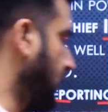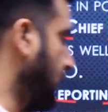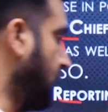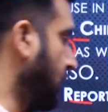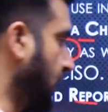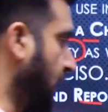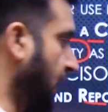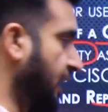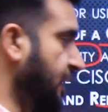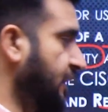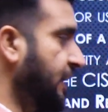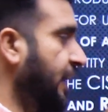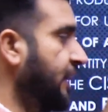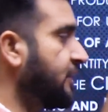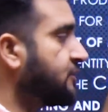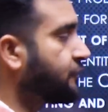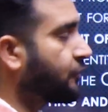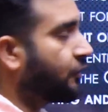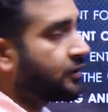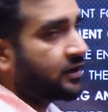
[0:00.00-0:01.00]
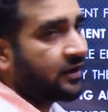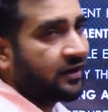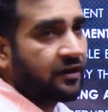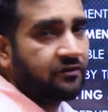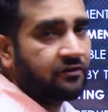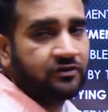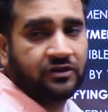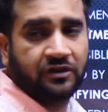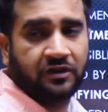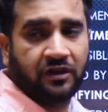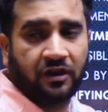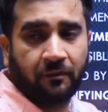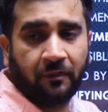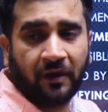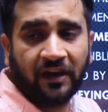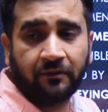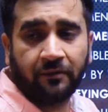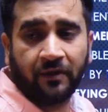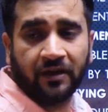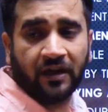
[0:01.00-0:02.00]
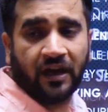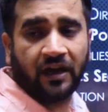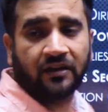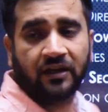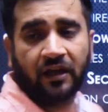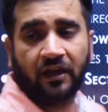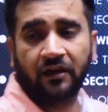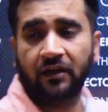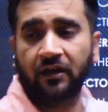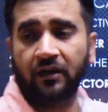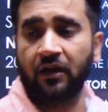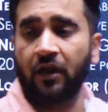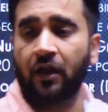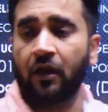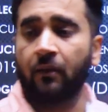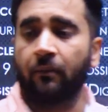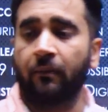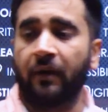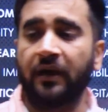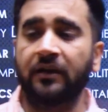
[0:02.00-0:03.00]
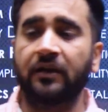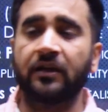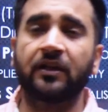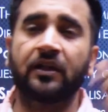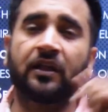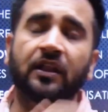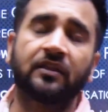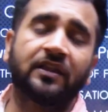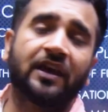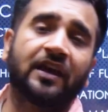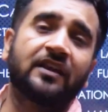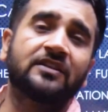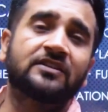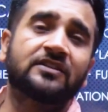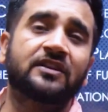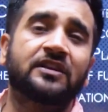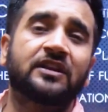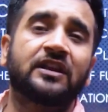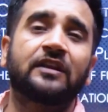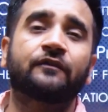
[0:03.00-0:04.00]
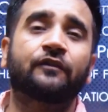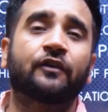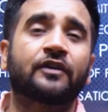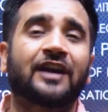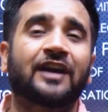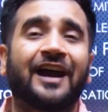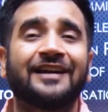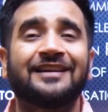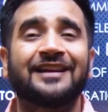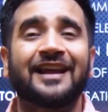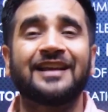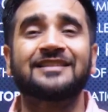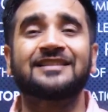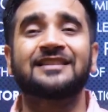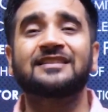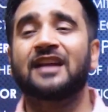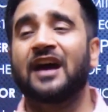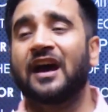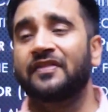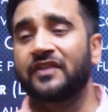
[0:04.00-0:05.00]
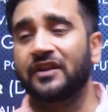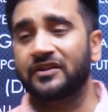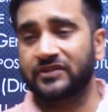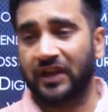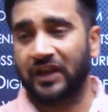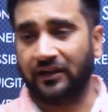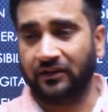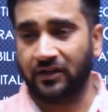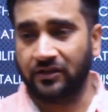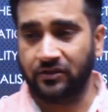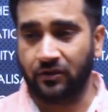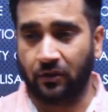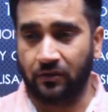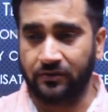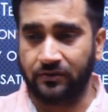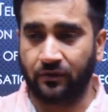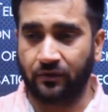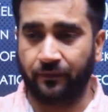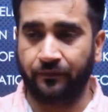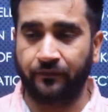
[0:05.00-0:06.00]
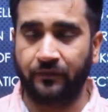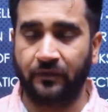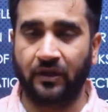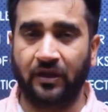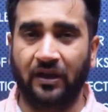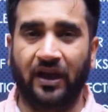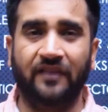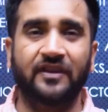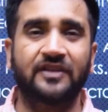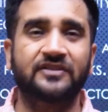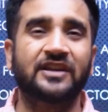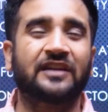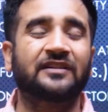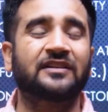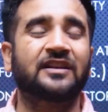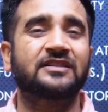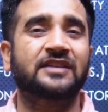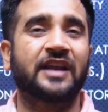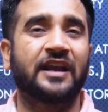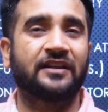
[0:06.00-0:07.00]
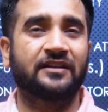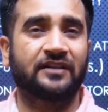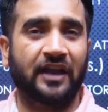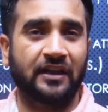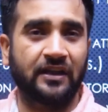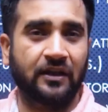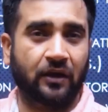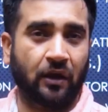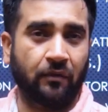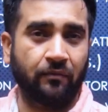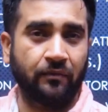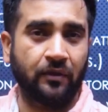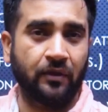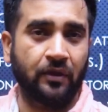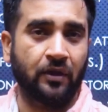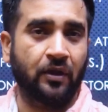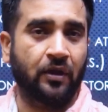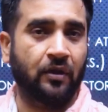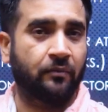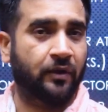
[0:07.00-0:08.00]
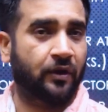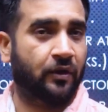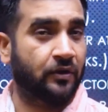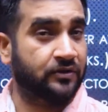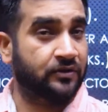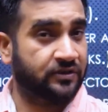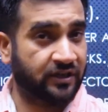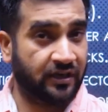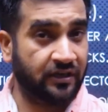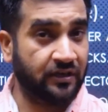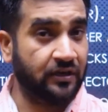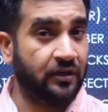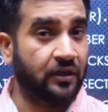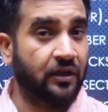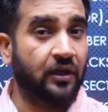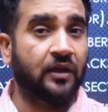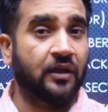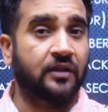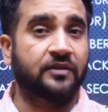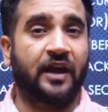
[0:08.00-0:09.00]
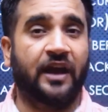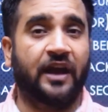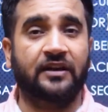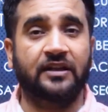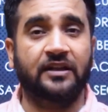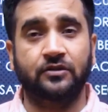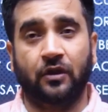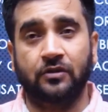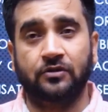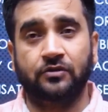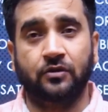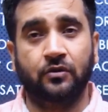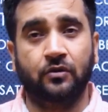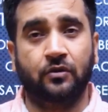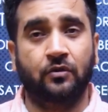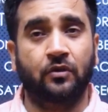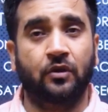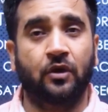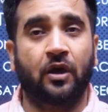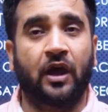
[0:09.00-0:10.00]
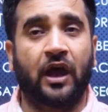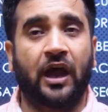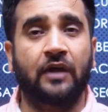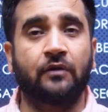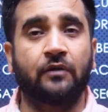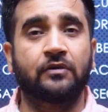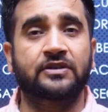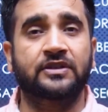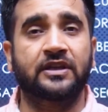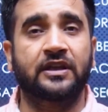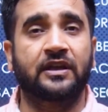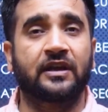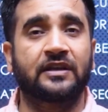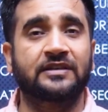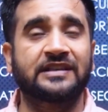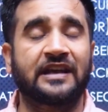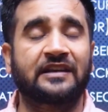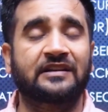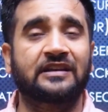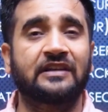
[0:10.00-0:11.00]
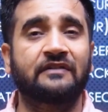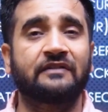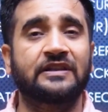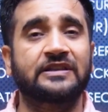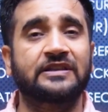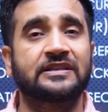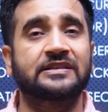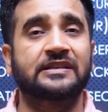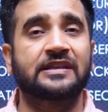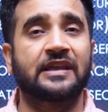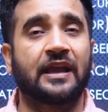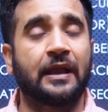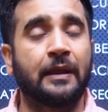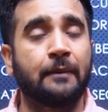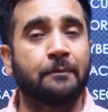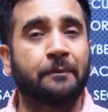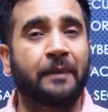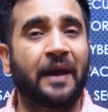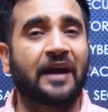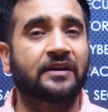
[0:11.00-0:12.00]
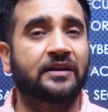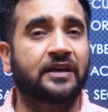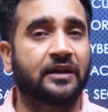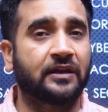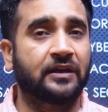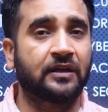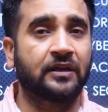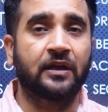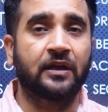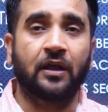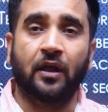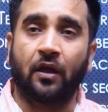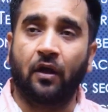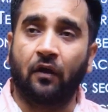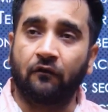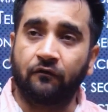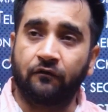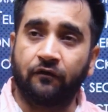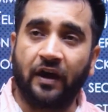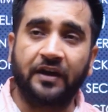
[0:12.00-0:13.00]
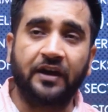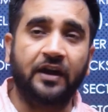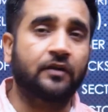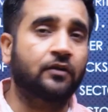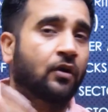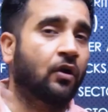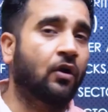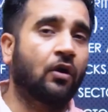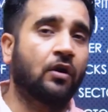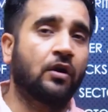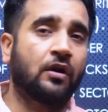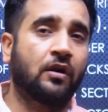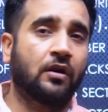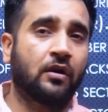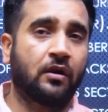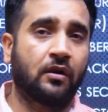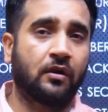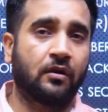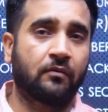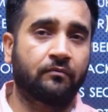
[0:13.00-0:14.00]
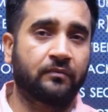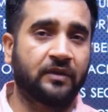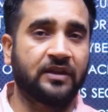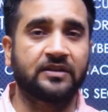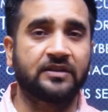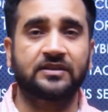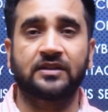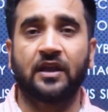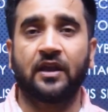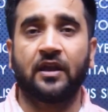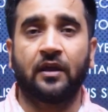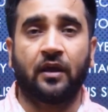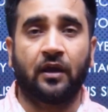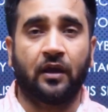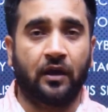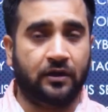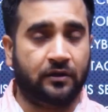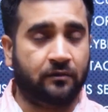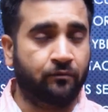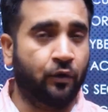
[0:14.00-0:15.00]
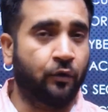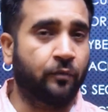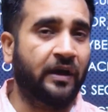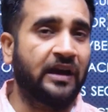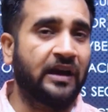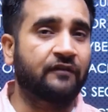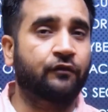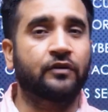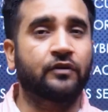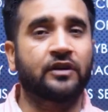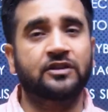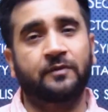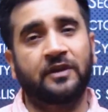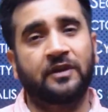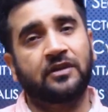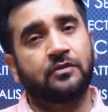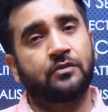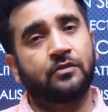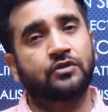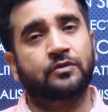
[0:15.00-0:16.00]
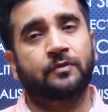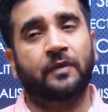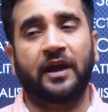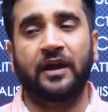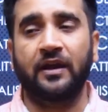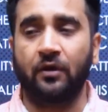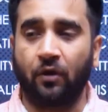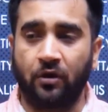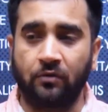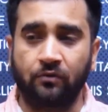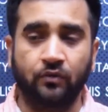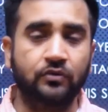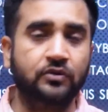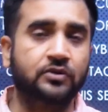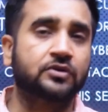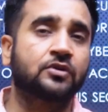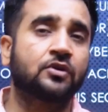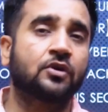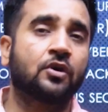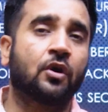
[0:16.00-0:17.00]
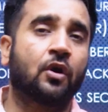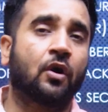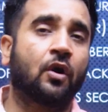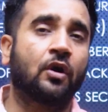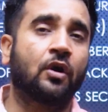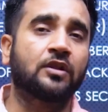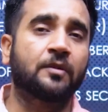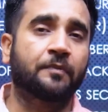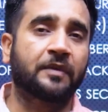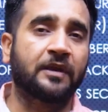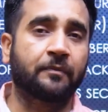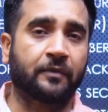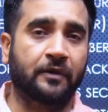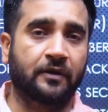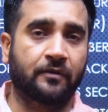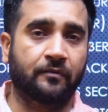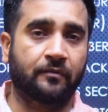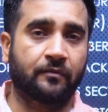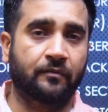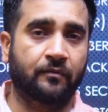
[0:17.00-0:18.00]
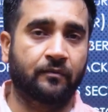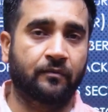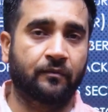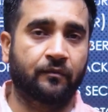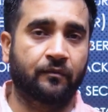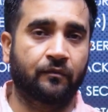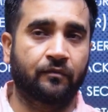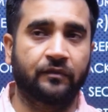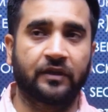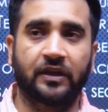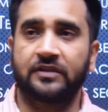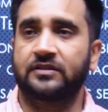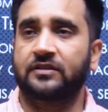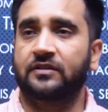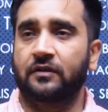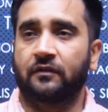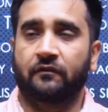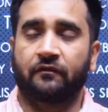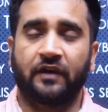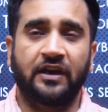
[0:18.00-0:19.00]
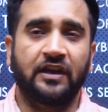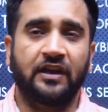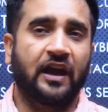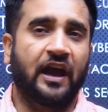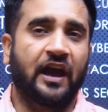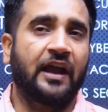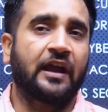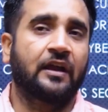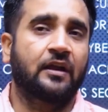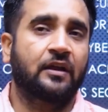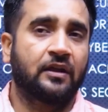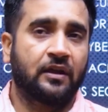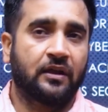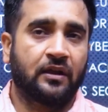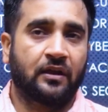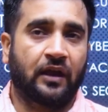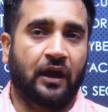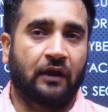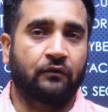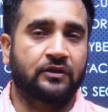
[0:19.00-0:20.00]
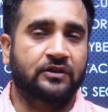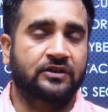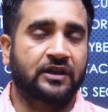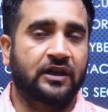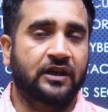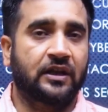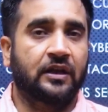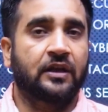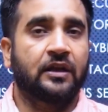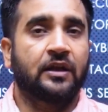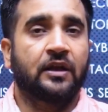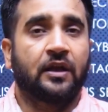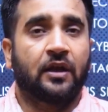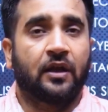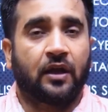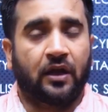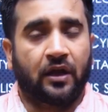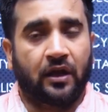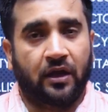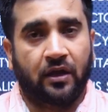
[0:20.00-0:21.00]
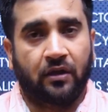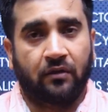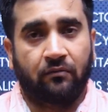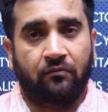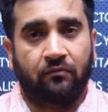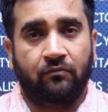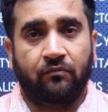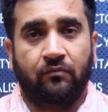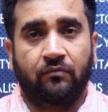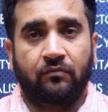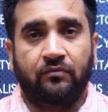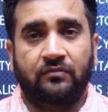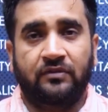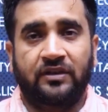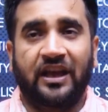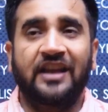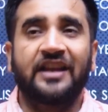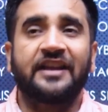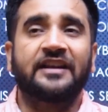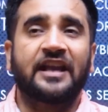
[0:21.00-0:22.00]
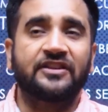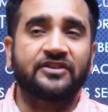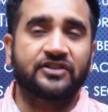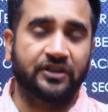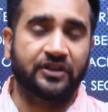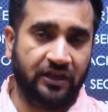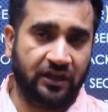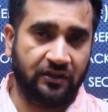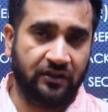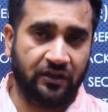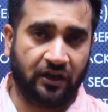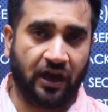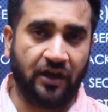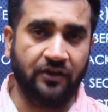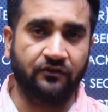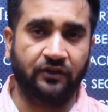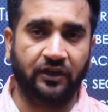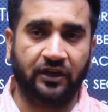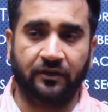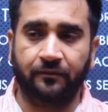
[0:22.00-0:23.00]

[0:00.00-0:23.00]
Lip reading: Guidelines for electricity department are there, but there is a need for guidelines in other sectors also. Other sectors like telecom, because then that is also, I would say, a sector which is impacted one and all. Means a mobile phone is being used by almost all the people. There is very high, I would say, tele-density in the country.